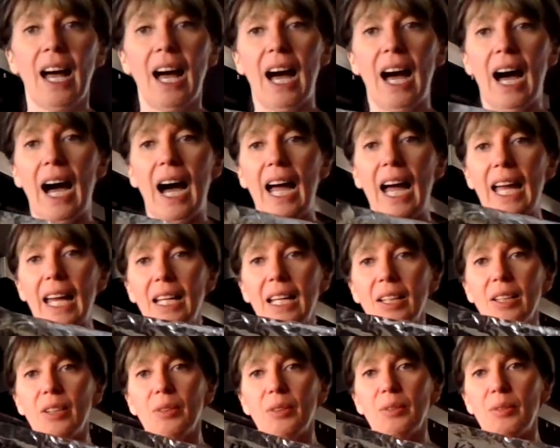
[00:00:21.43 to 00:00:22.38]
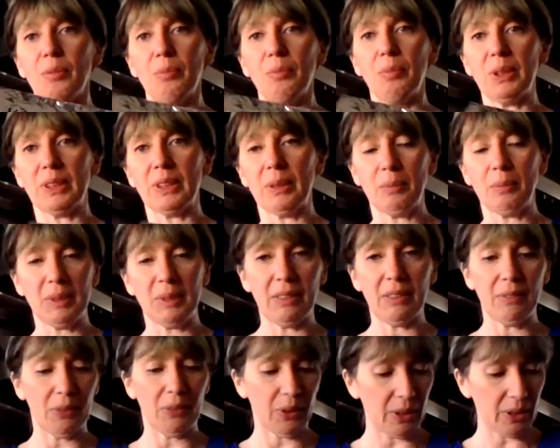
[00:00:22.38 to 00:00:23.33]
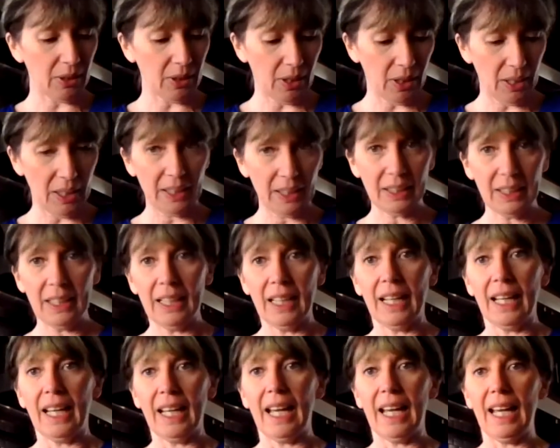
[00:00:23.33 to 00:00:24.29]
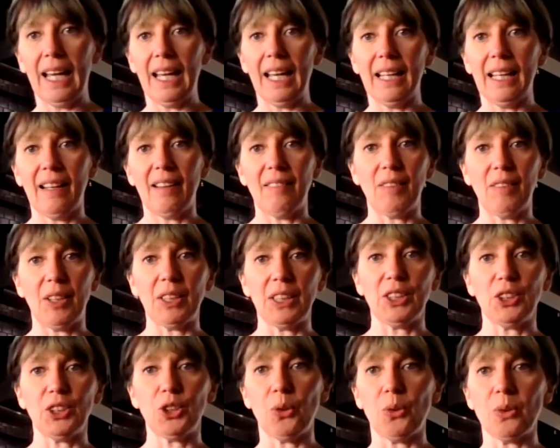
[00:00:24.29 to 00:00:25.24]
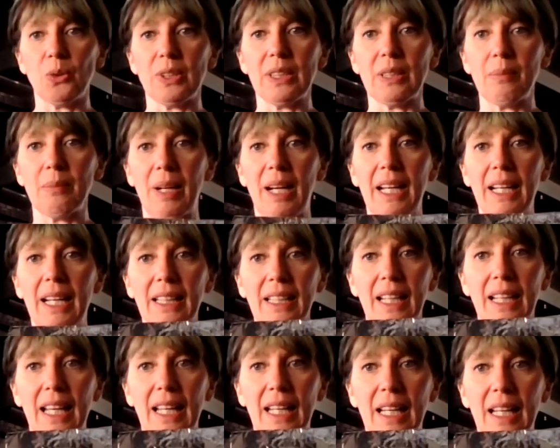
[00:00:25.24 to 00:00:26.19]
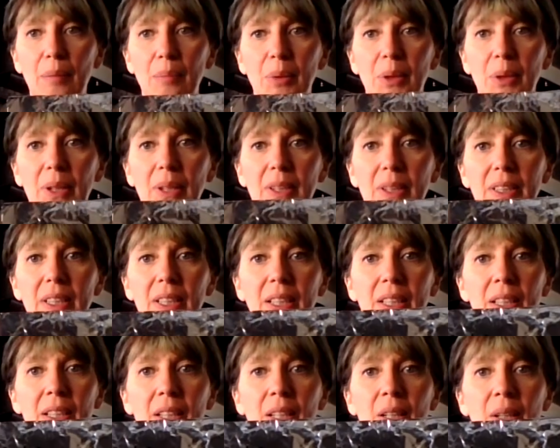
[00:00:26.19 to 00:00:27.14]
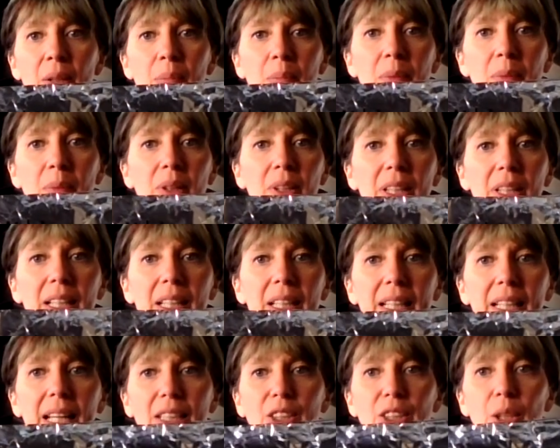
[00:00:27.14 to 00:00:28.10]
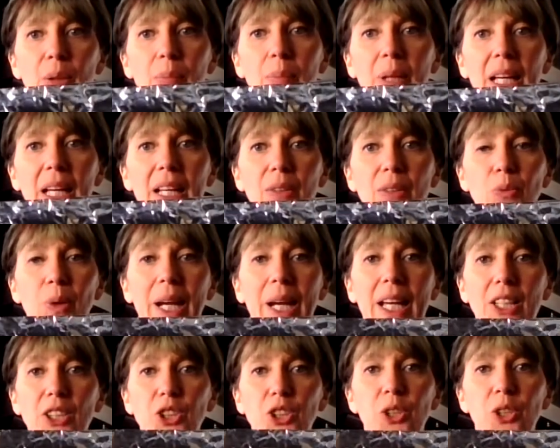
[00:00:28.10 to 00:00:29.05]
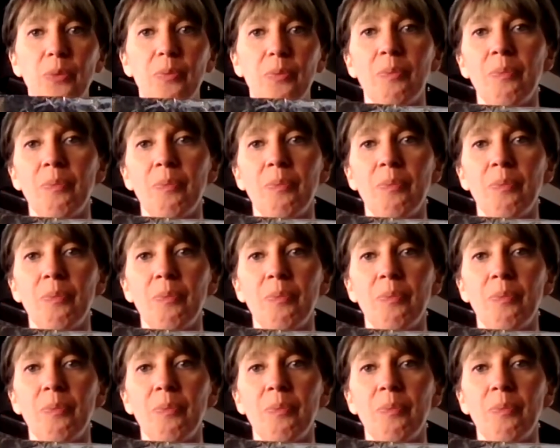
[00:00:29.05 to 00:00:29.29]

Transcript: I put some tinfoil on and I've already chosen mine and I put milk, ketchup, and ranch.